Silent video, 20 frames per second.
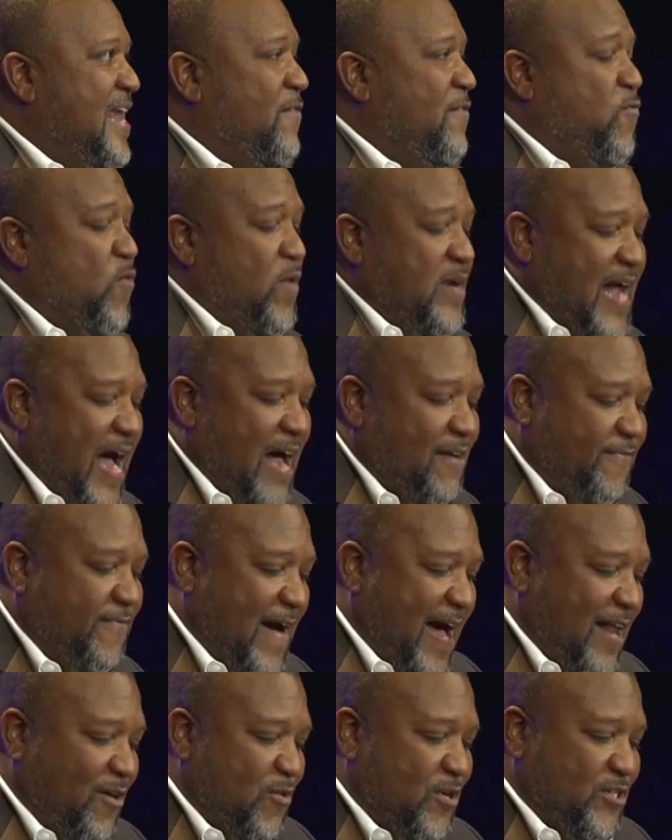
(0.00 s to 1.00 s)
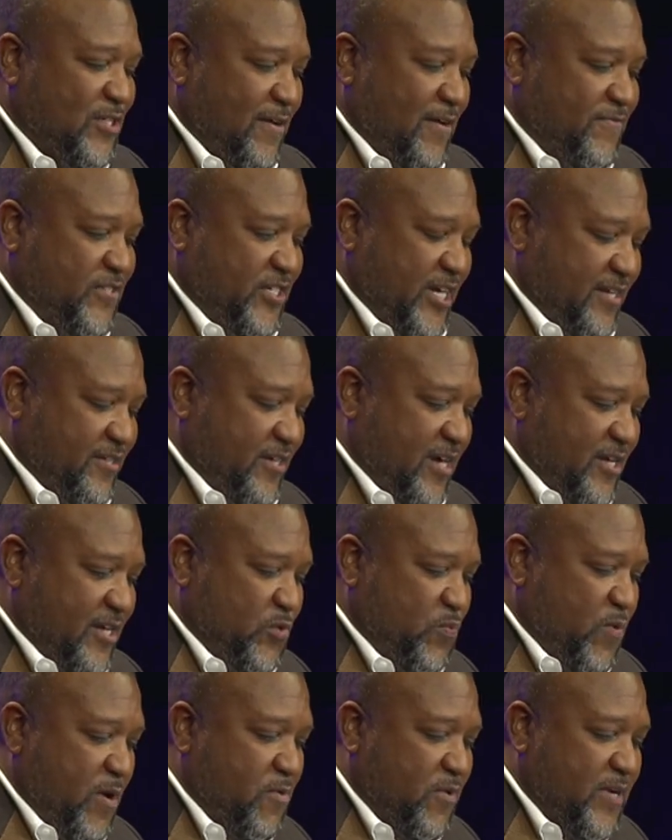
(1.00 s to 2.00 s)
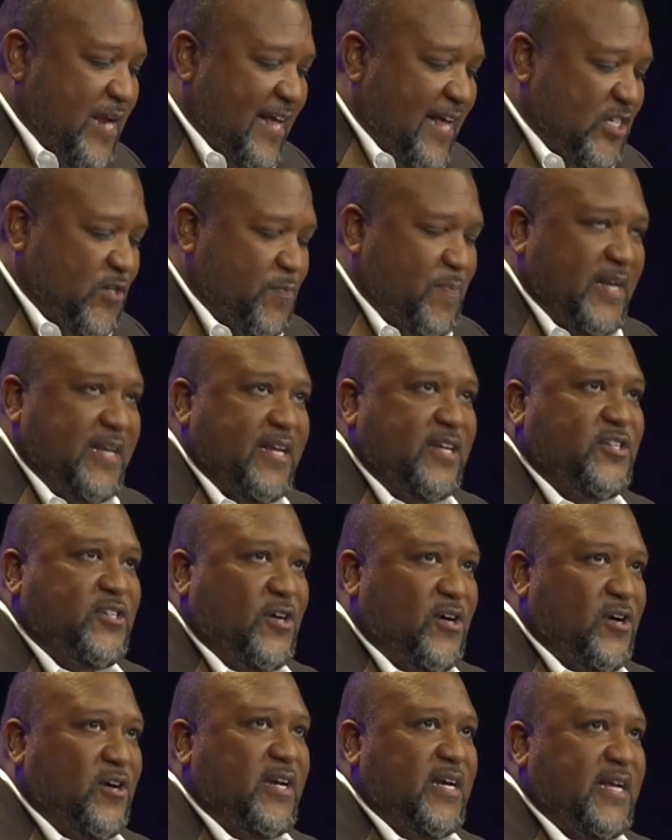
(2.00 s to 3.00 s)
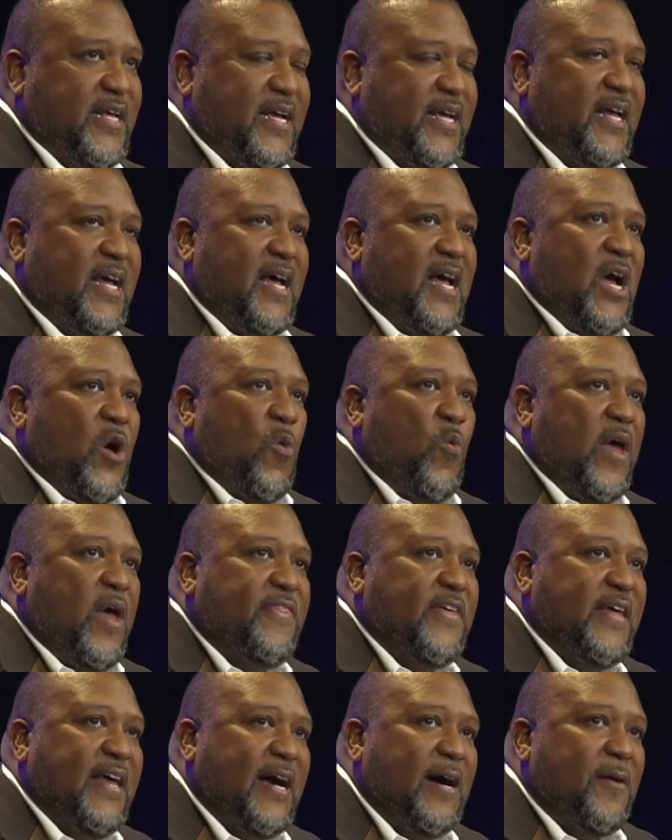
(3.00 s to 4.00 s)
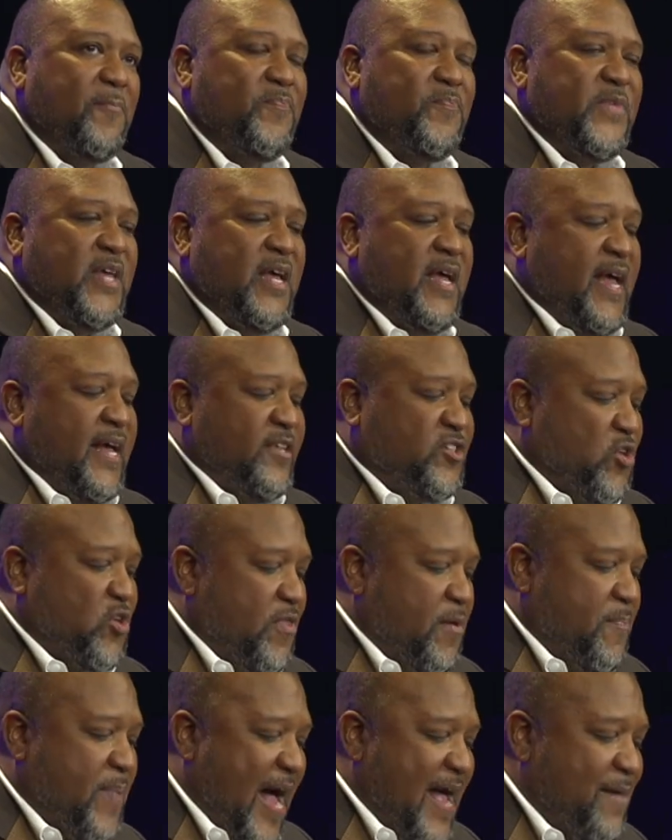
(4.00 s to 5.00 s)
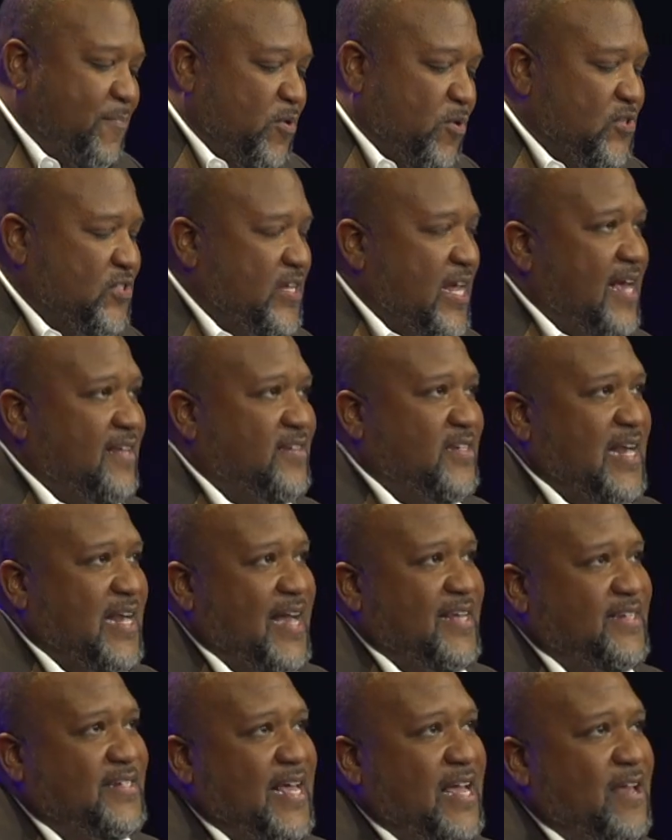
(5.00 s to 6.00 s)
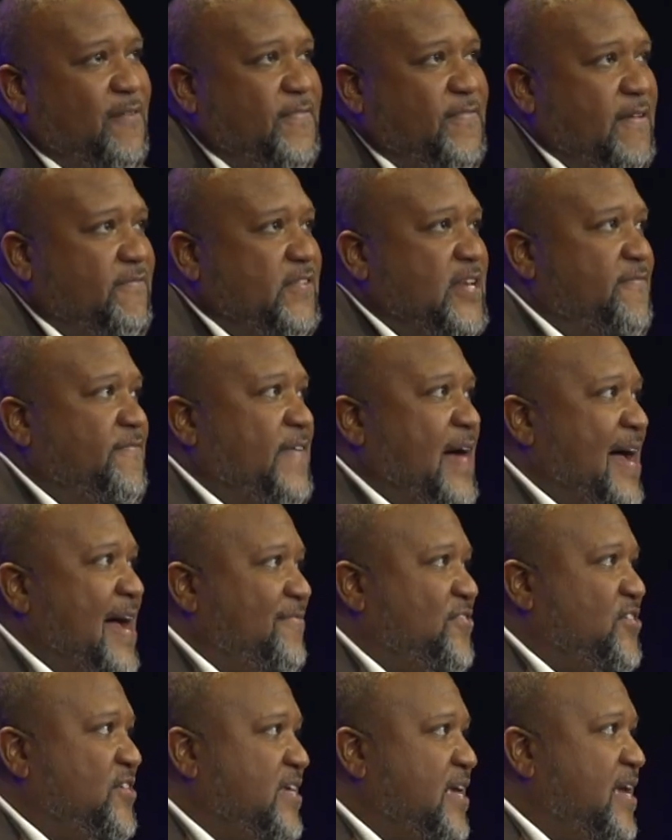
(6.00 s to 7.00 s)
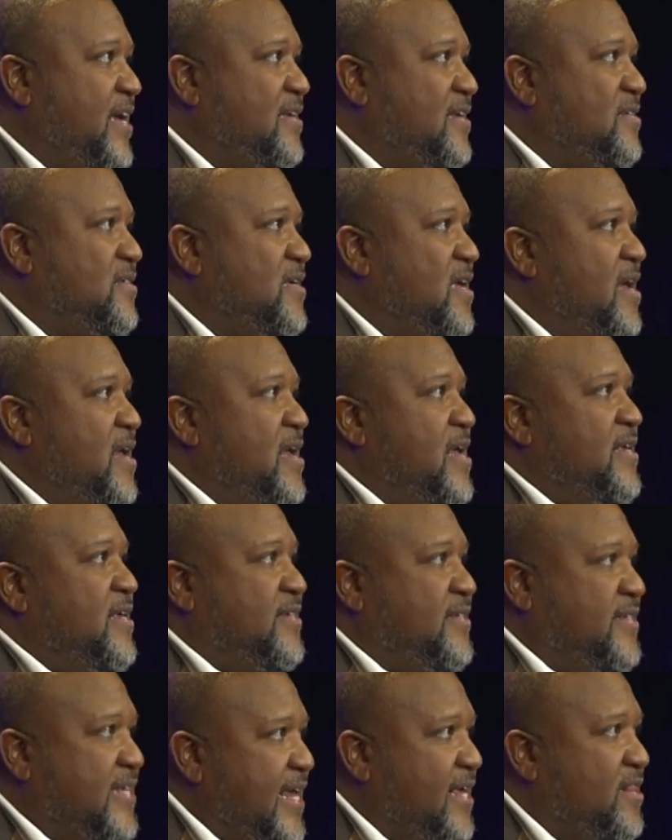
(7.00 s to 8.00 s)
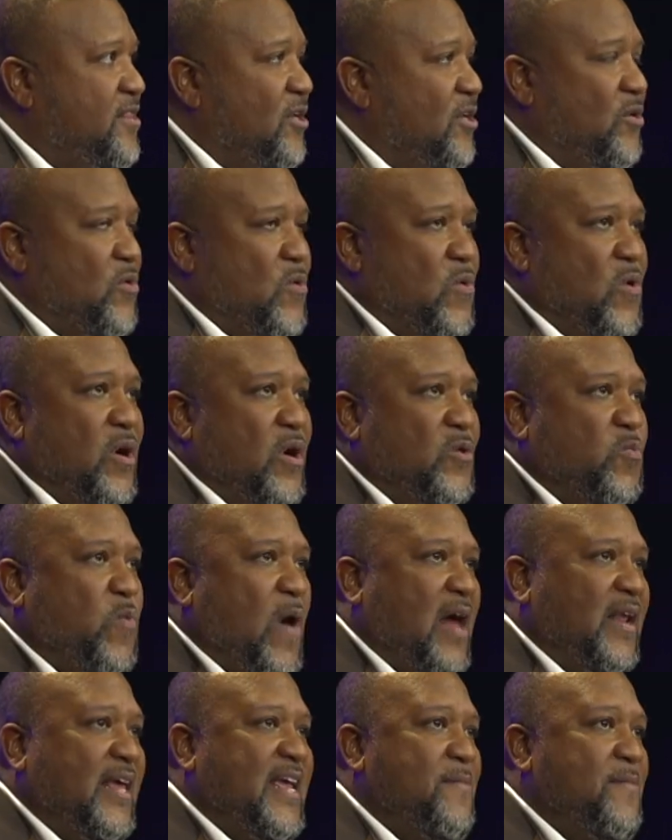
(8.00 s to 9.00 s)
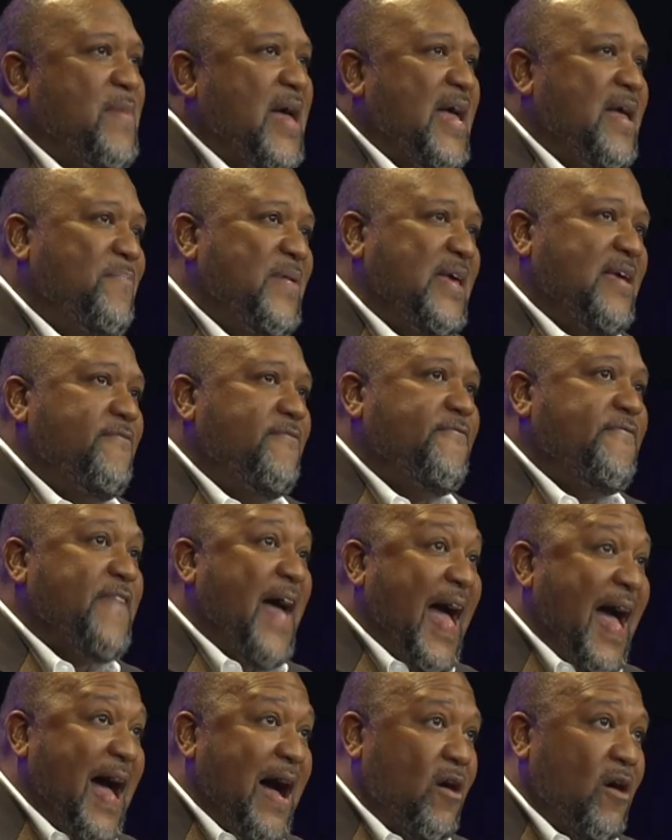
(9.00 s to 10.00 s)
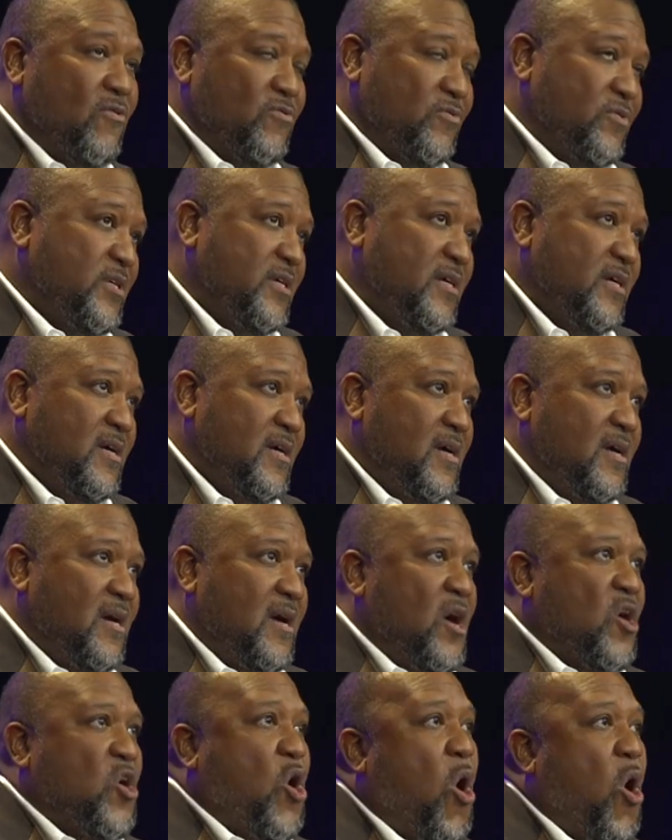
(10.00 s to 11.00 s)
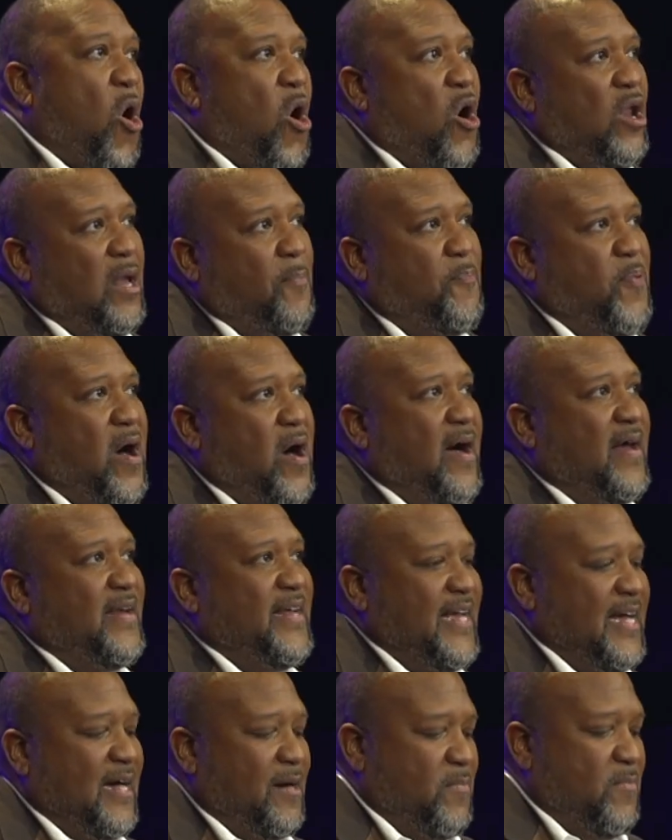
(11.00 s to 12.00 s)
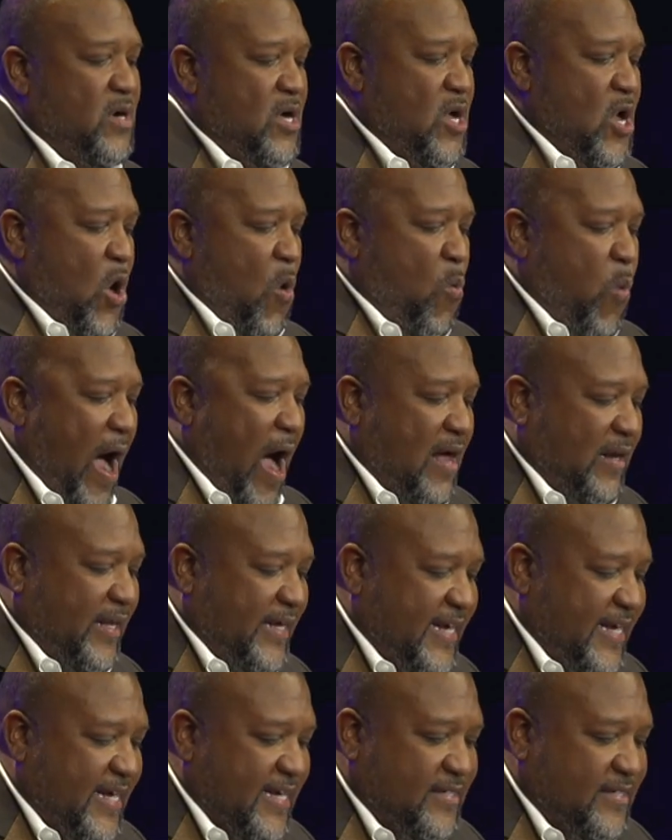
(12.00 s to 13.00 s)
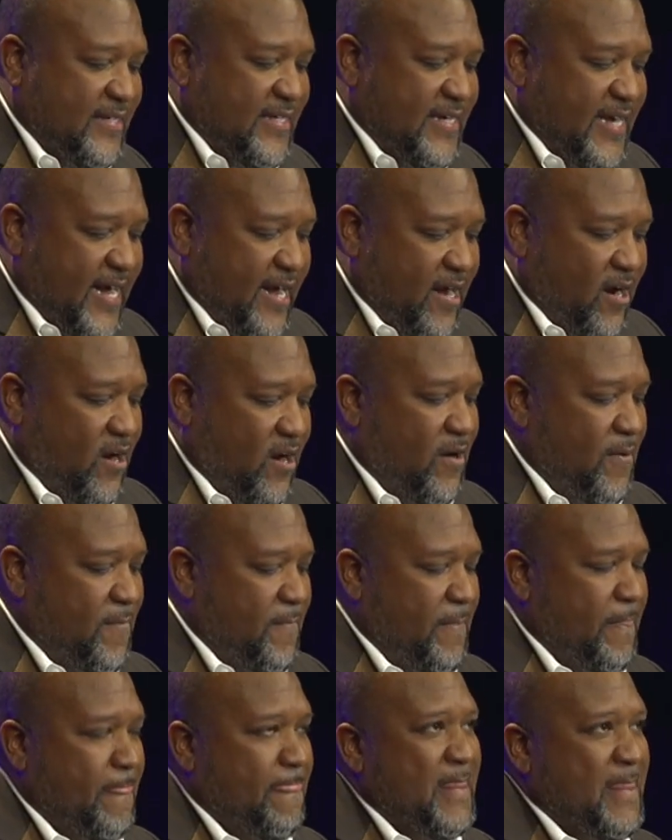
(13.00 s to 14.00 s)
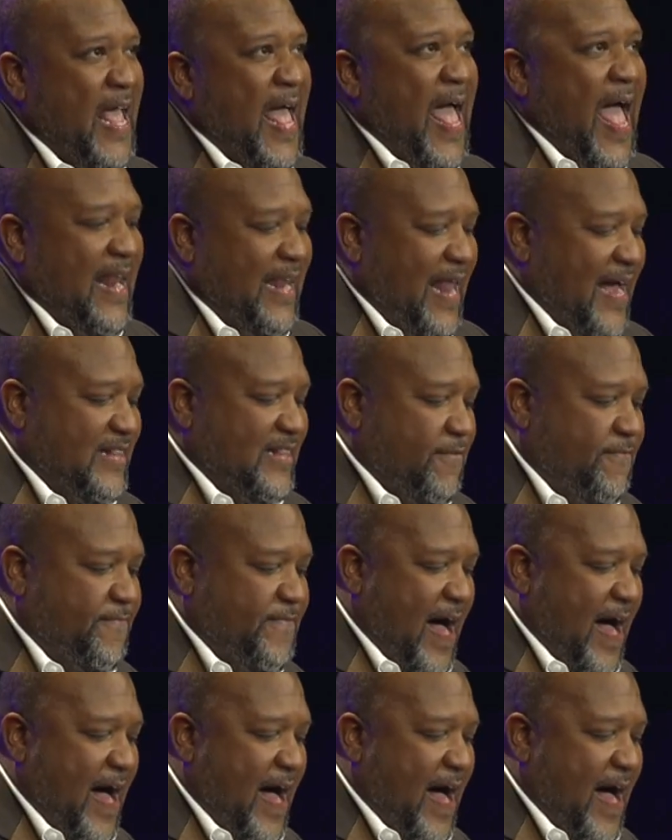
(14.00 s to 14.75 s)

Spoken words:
And if we're not followers of Jesus, we will not spend eternity with him. And so the Bible says in Isaiah 55:6, seek the Lord while he may be found. Call upon him while he is near. And like the